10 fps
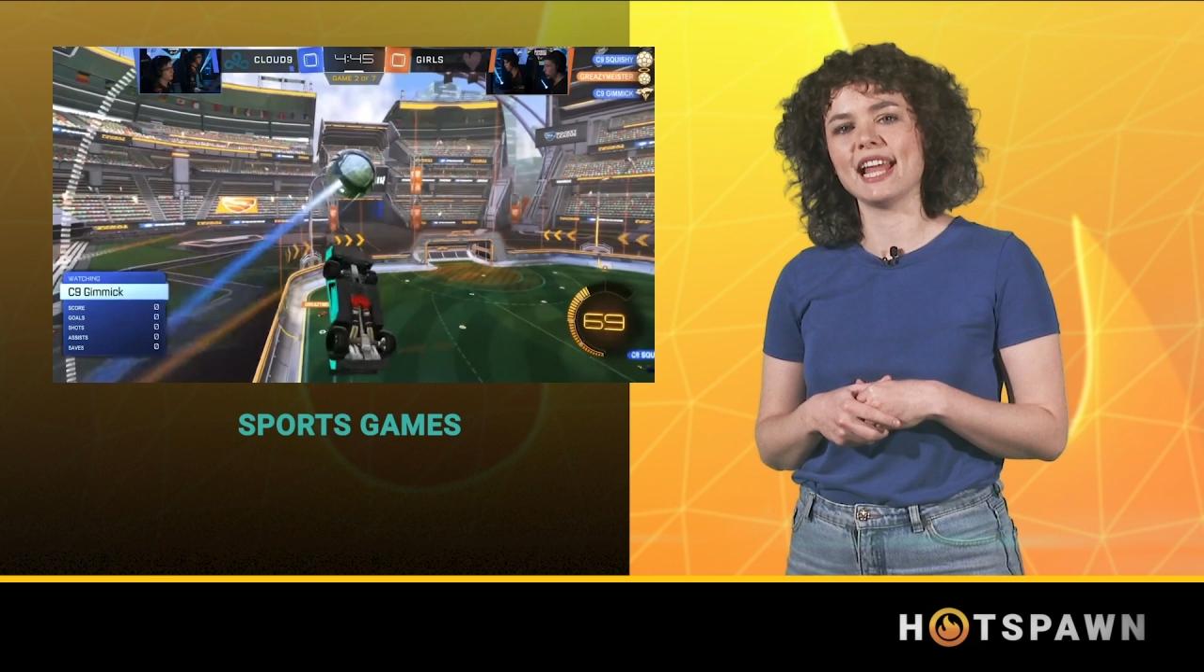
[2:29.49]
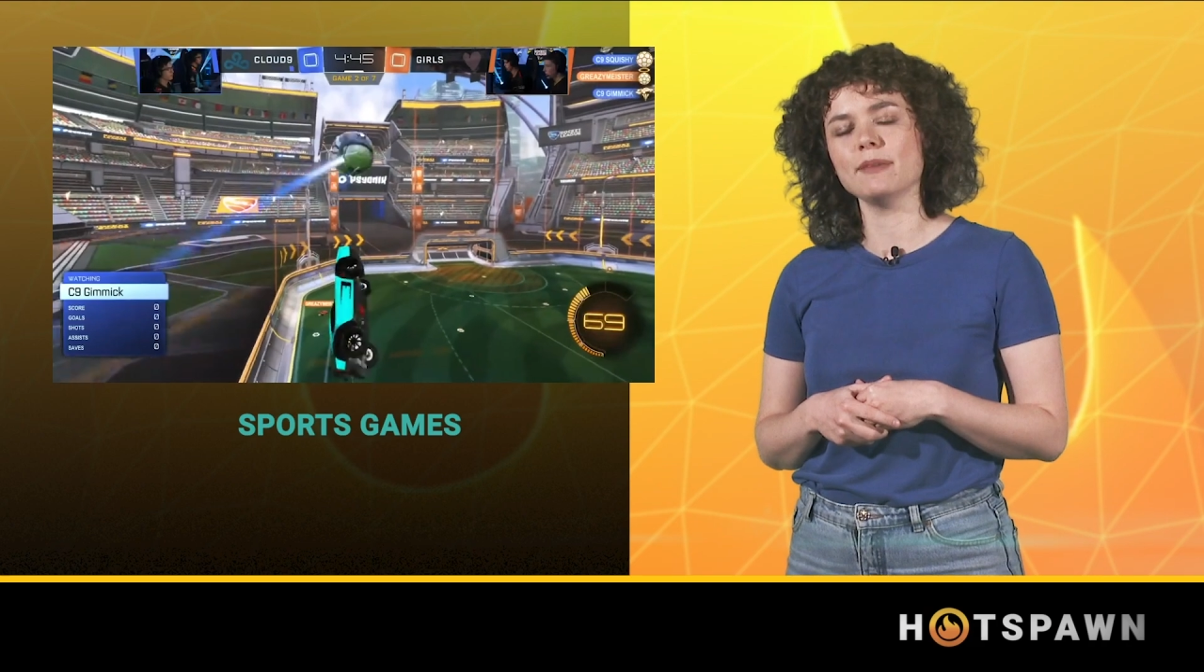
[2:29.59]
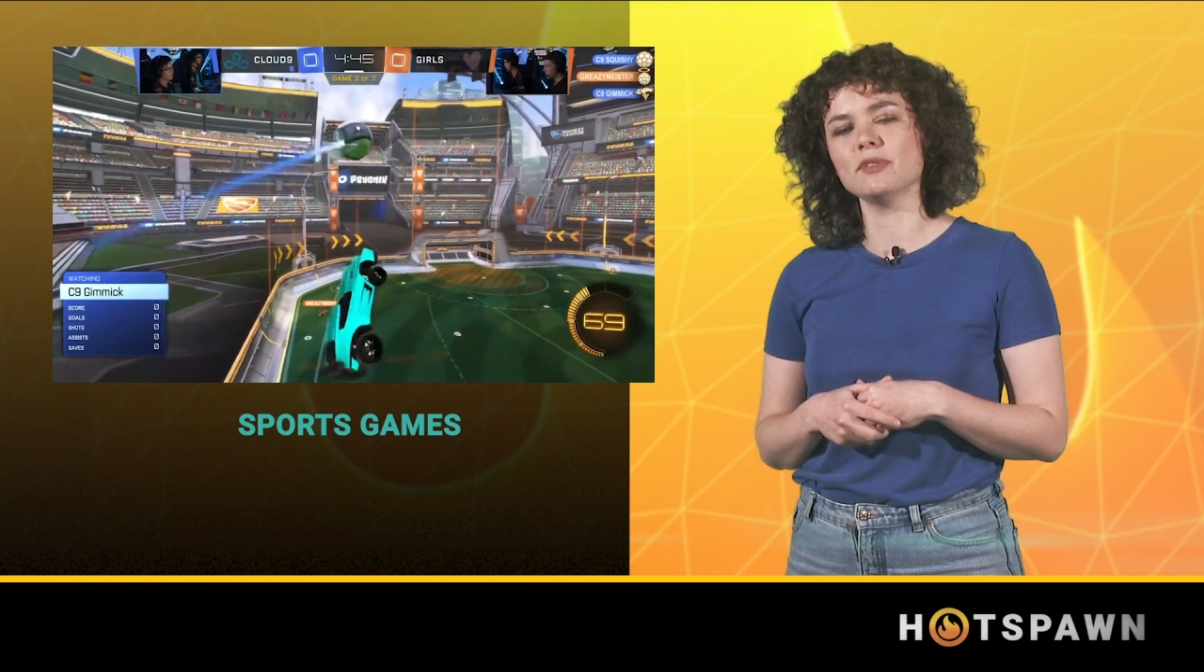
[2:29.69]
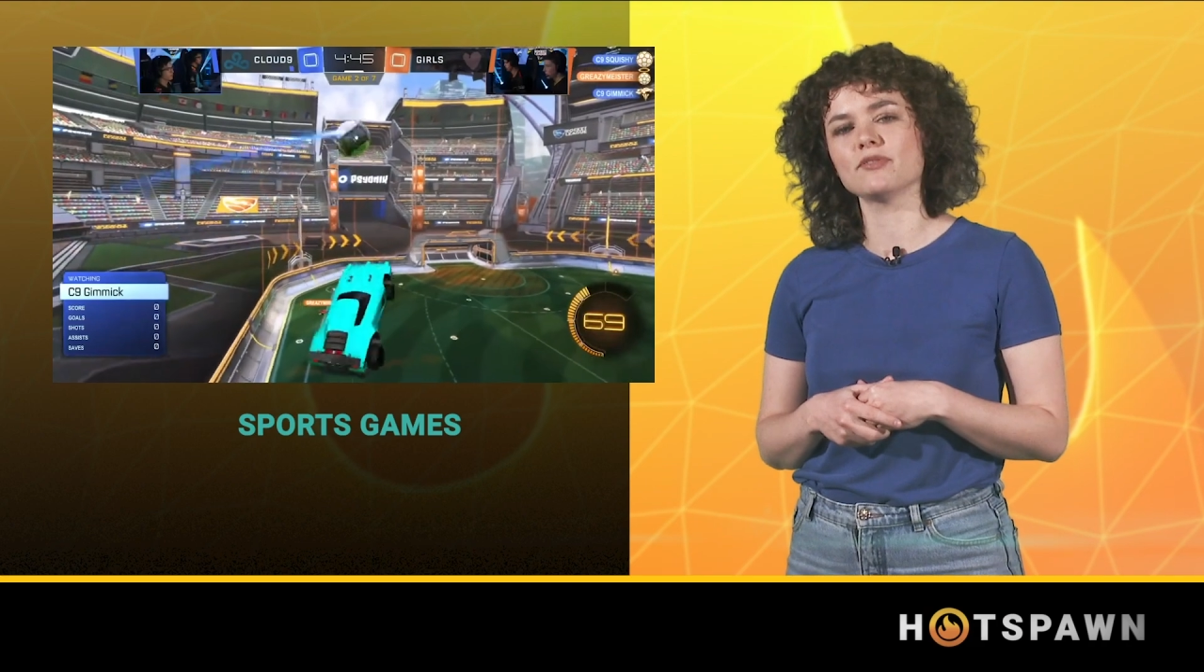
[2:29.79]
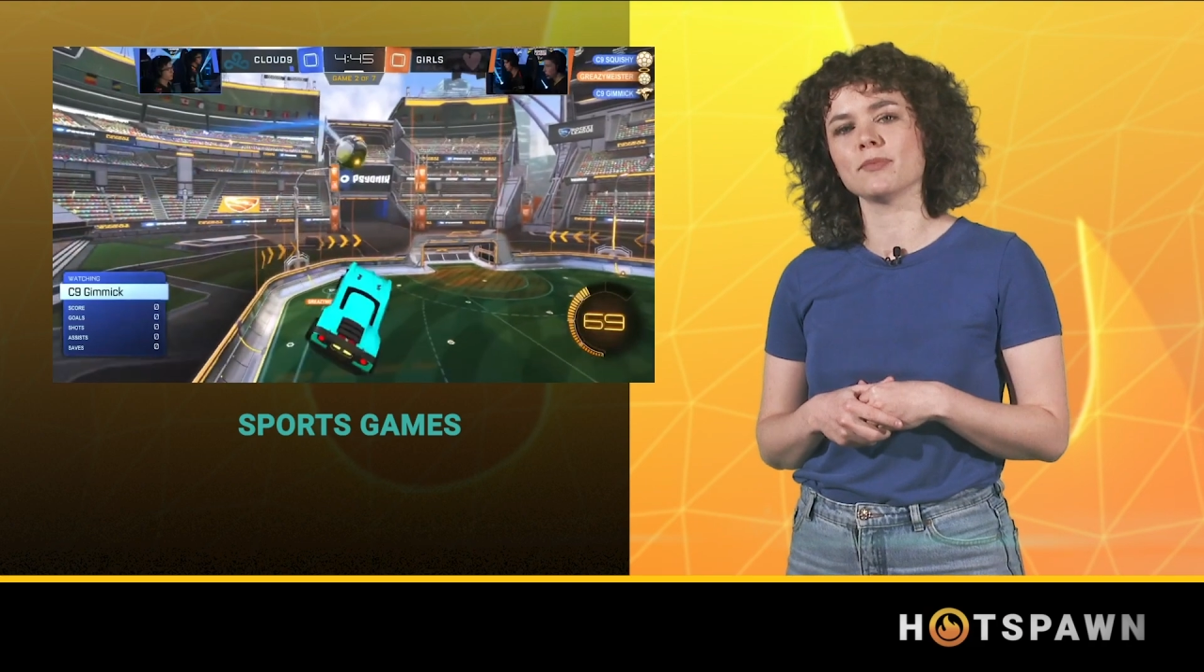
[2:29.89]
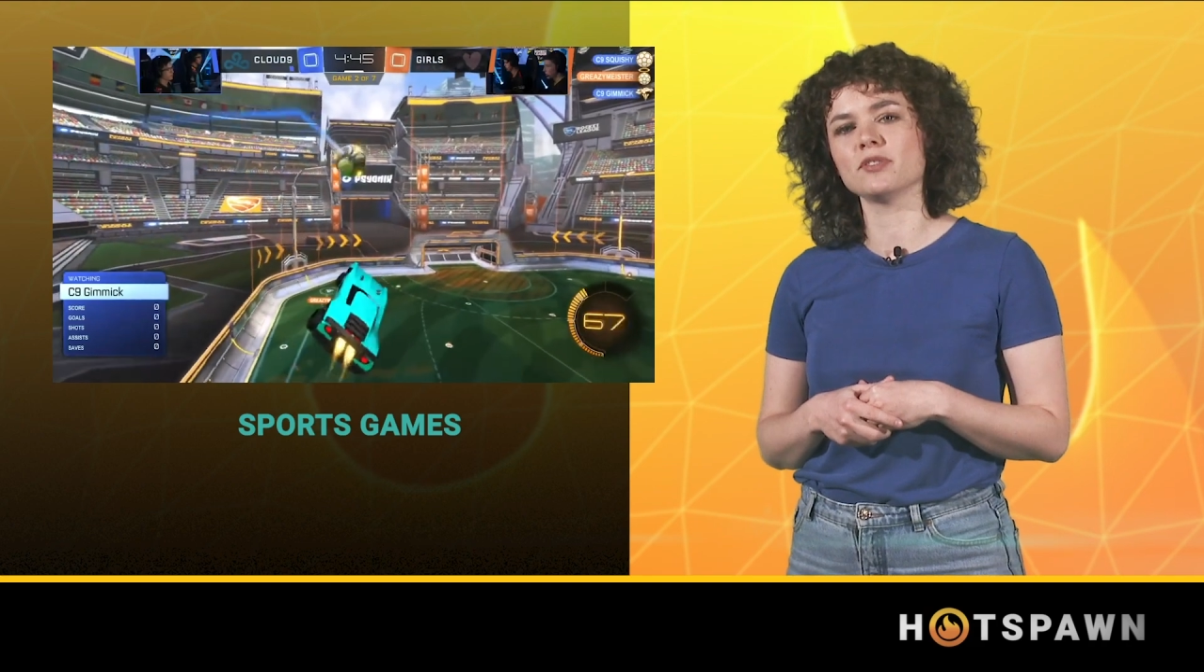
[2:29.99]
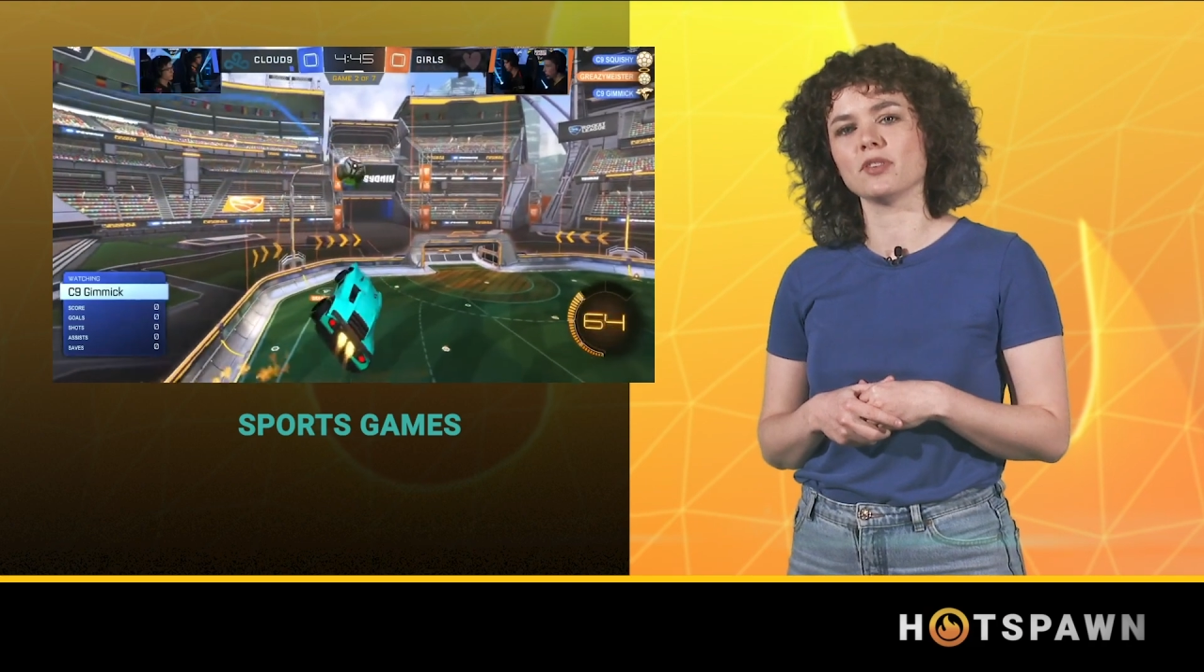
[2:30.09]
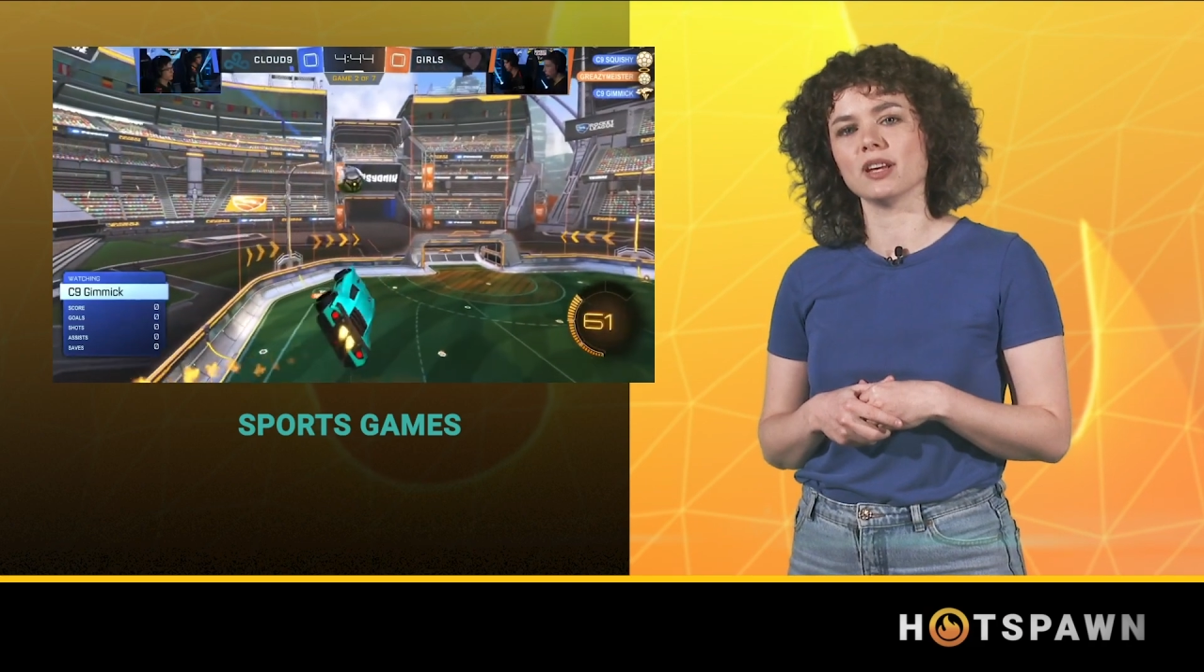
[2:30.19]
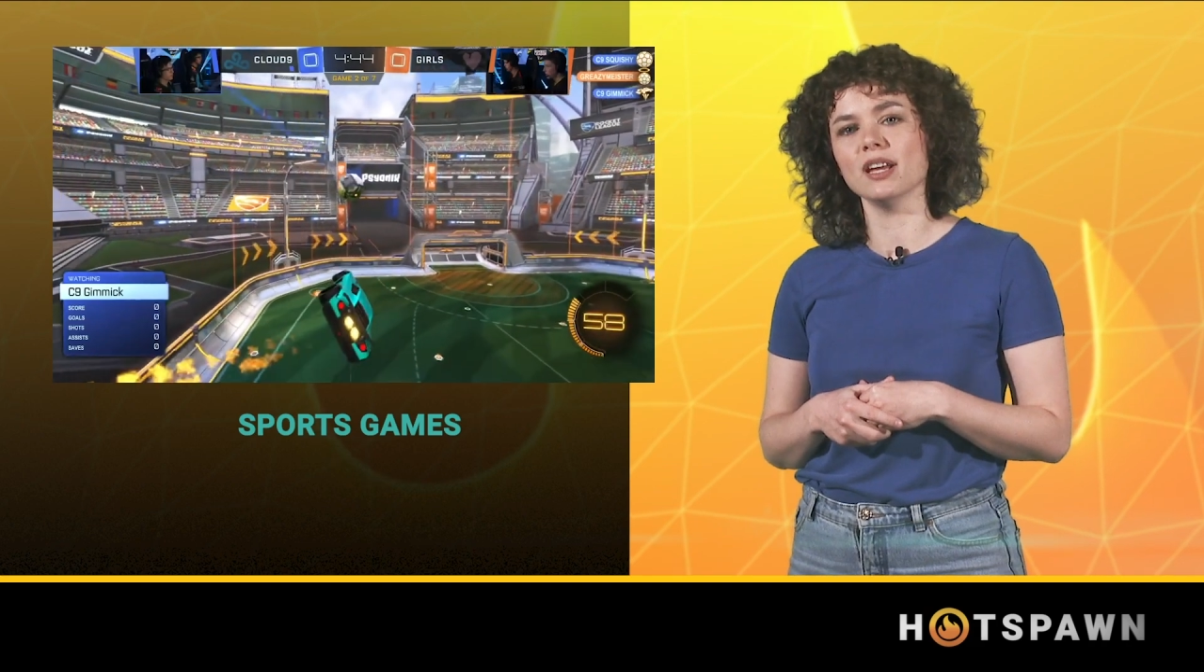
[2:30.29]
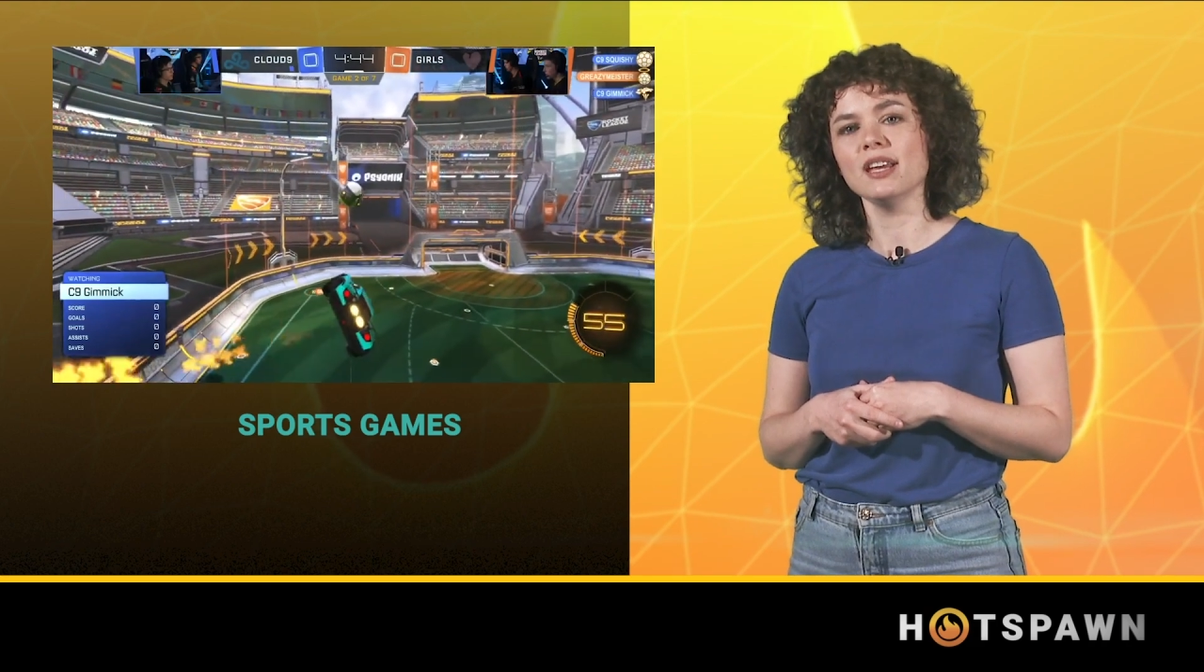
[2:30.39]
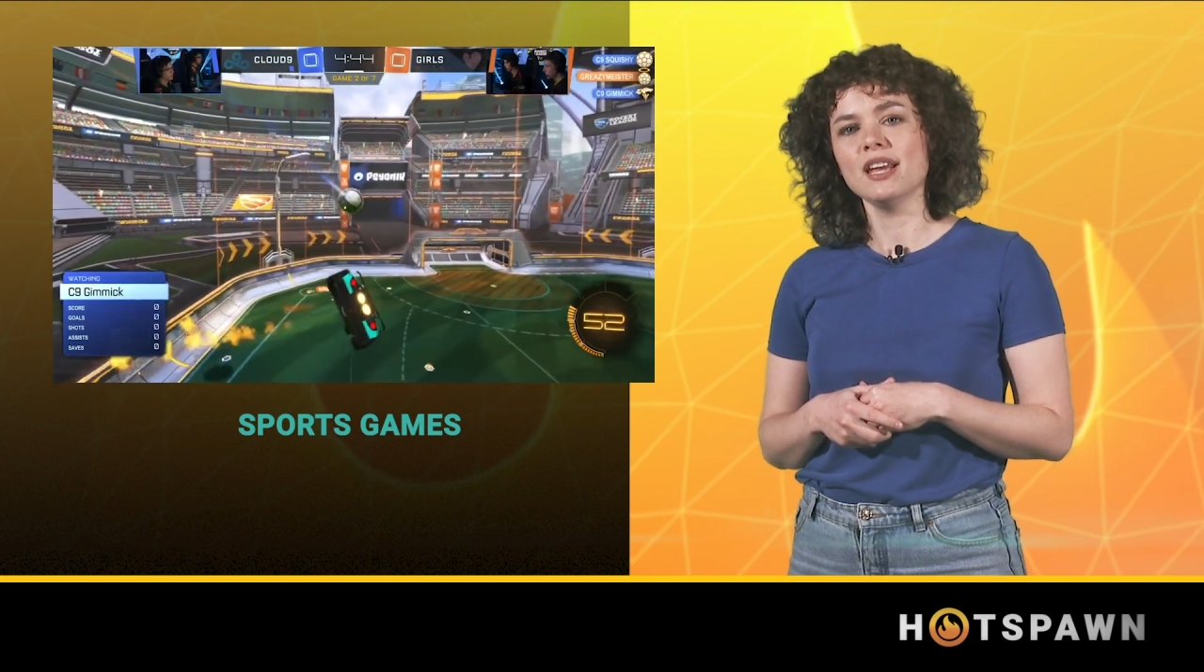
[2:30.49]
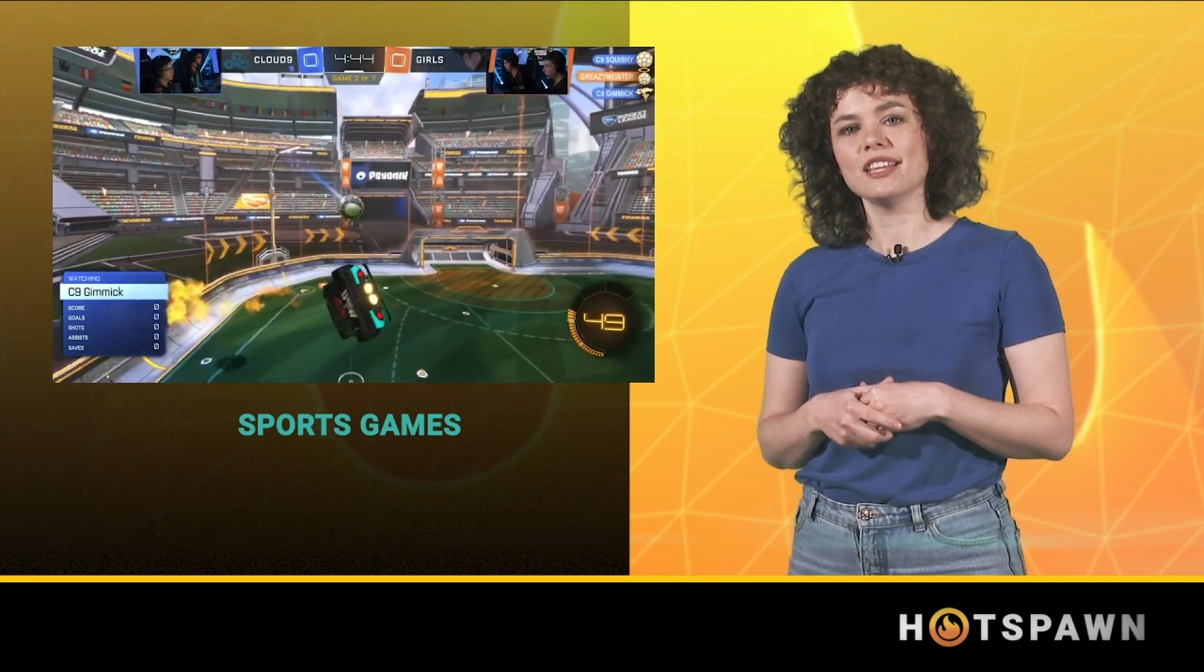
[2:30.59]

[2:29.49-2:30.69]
elements from soccer